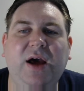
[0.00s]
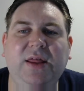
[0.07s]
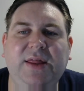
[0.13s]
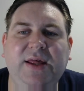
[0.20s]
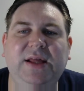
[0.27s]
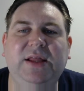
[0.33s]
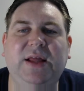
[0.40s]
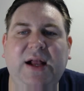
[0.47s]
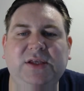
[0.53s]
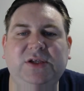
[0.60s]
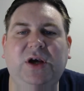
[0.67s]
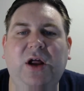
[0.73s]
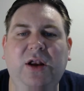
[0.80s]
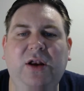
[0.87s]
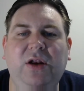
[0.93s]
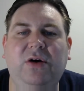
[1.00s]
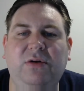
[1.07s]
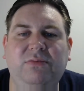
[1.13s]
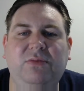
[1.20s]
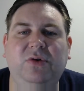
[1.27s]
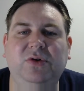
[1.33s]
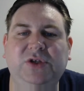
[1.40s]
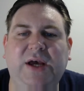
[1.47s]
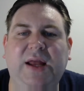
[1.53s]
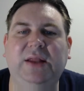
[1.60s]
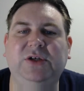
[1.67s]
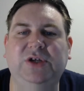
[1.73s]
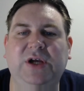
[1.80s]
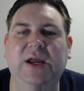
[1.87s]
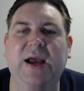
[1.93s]
I think that's a lot more
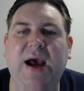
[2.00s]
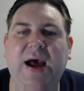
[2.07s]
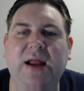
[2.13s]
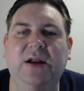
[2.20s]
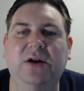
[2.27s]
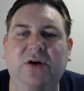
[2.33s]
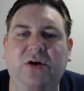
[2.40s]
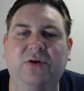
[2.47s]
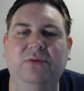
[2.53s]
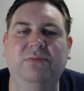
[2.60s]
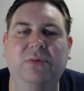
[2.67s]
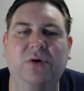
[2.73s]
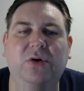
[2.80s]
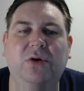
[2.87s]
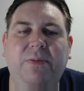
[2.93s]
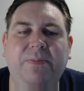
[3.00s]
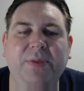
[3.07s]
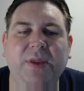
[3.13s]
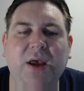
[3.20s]
challenging and a lot more